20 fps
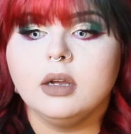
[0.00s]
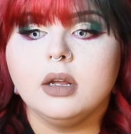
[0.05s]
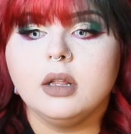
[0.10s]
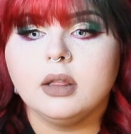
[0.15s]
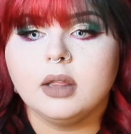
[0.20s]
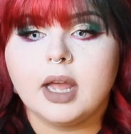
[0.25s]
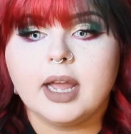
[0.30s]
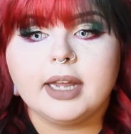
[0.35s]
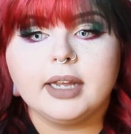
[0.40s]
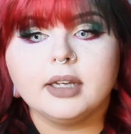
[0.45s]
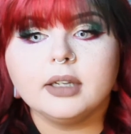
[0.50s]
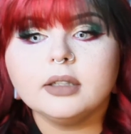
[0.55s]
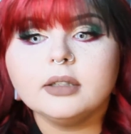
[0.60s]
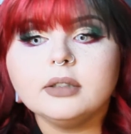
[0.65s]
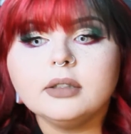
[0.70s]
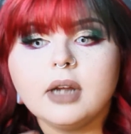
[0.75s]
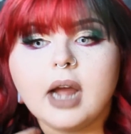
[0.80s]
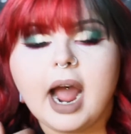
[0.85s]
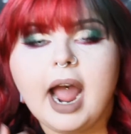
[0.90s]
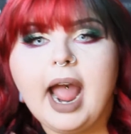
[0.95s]
like
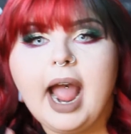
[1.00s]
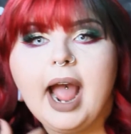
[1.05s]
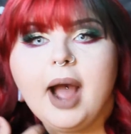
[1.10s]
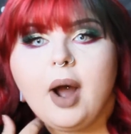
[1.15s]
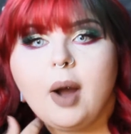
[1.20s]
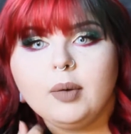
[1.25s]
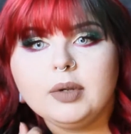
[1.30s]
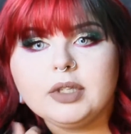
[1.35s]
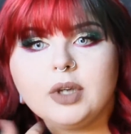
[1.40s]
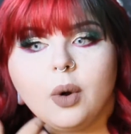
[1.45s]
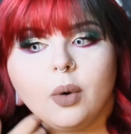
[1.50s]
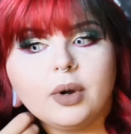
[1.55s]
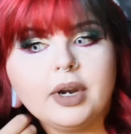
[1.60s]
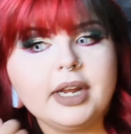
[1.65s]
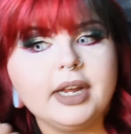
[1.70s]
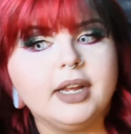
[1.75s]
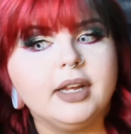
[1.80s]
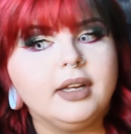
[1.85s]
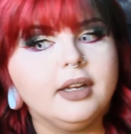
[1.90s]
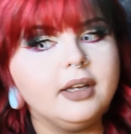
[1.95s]
I was
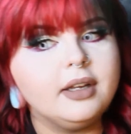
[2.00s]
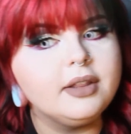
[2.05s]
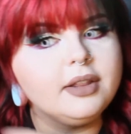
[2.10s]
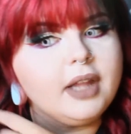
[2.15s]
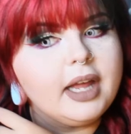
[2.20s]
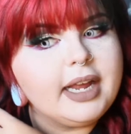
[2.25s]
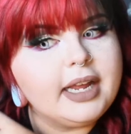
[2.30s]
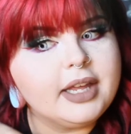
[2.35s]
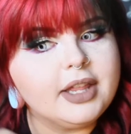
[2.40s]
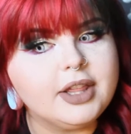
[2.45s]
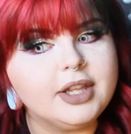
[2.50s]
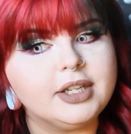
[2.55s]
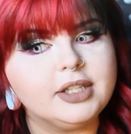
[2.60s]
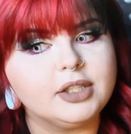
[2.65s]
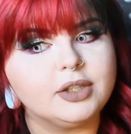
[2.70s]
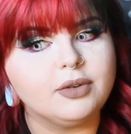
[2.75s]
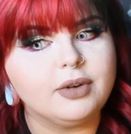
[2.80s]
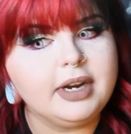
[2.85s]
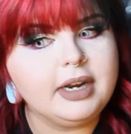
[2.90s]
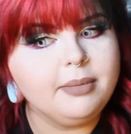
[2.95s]
holding like this
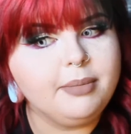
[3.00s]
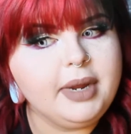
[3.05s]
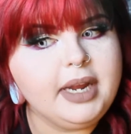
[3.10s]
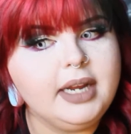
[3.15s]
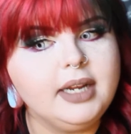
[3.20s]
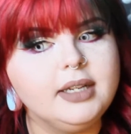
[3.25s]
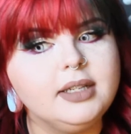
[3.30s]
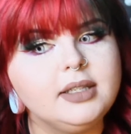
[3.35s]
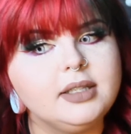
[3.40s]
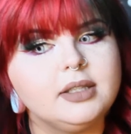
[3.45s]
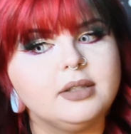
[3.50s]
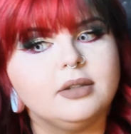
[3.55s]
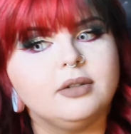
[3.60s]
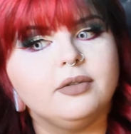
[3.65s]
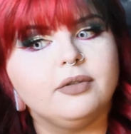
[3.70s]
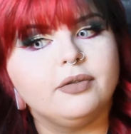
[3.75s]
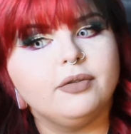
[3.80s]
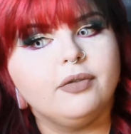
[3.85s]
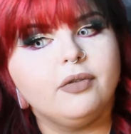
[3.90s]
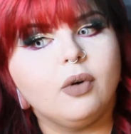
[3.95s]
green piece
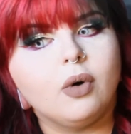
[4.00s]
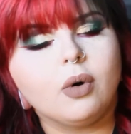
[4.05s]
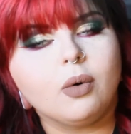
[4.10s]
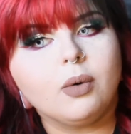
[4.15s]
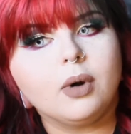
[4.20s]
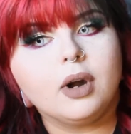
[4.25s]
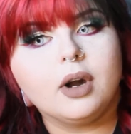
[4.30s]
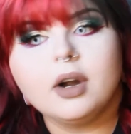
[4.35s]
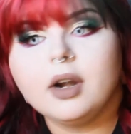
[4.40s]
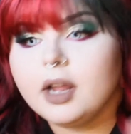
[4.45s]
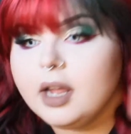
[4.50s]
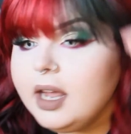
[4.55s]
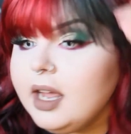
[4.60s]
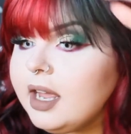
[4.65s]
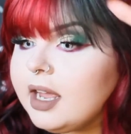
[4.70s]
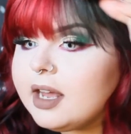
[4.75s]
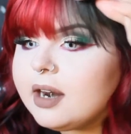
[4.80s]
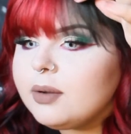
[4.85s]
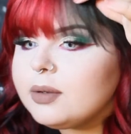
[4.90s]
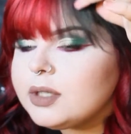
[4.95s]
forward,
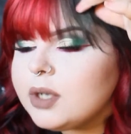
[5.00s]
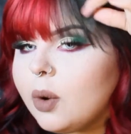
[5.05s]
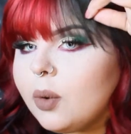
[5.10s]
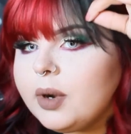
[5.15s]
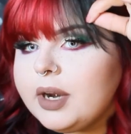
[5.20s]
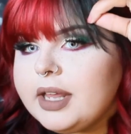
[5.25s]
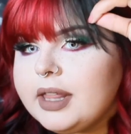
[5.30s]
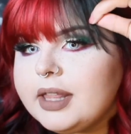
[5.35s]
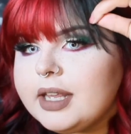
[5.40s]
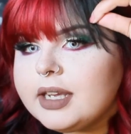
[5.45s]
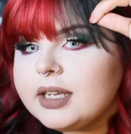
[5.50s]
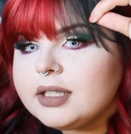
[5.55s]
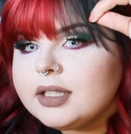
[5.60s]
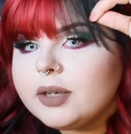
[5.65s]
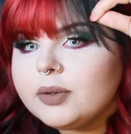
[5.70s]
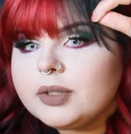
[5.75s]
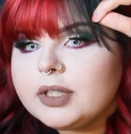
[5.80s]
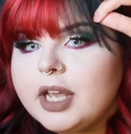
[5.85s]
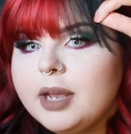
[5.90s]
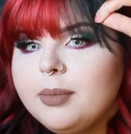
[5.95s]
and I was holding this. I
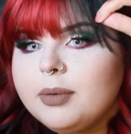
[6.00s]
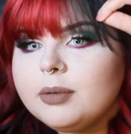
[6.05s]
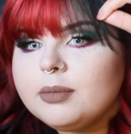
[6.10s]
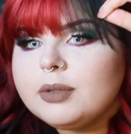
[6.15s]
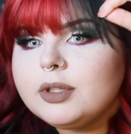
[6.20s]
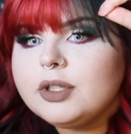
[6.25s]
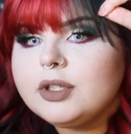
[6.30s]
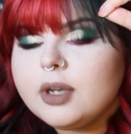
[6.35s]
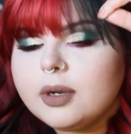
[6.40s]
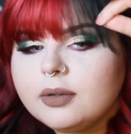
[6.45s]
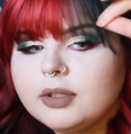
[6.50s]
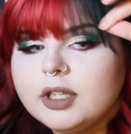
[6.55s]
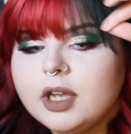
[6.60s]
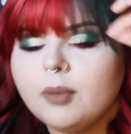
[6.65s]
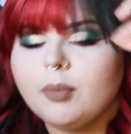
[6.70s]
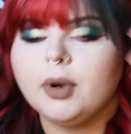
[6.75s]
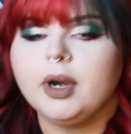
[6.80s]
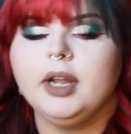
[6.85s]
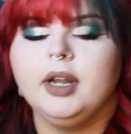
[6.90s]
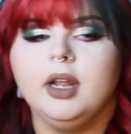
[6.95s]
was keeping them so
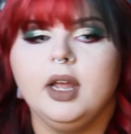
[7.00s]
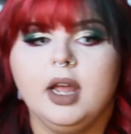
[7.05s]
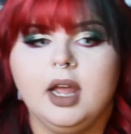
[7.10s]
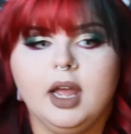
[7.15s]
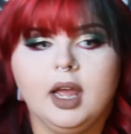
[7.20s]
separate.